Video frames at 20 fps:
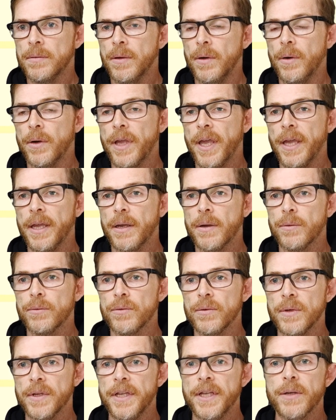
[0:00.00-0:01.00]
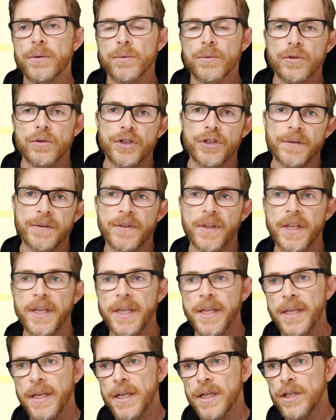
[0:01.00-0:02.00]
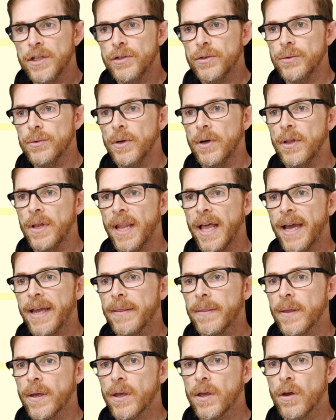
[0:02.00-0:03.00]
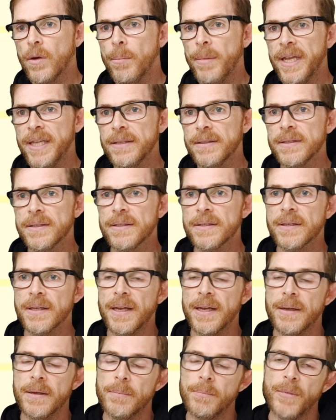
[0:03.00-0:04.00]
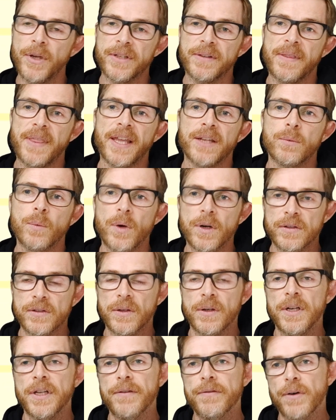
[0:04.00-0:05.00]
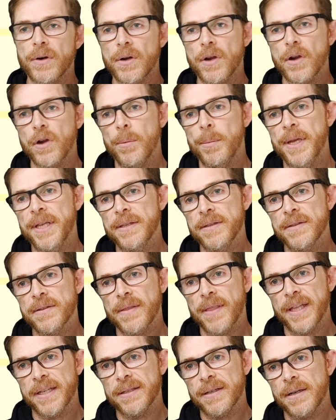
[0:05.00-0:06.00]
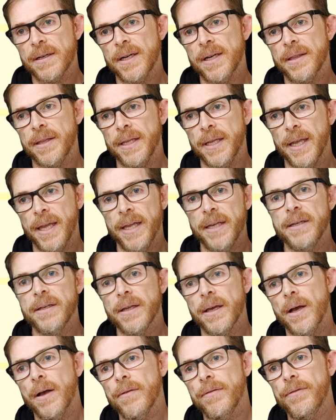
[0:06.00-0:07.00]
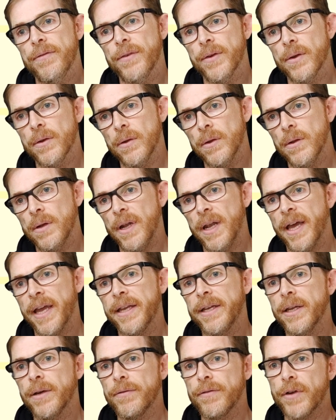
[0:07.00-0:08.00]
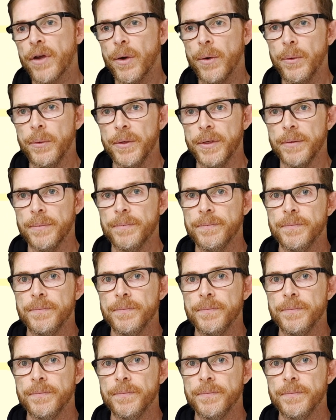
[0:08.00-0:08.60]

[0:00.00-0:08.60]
Okay, Control E, Control Shift E to align the comments, but that works only for comments that are at the end of a line of code.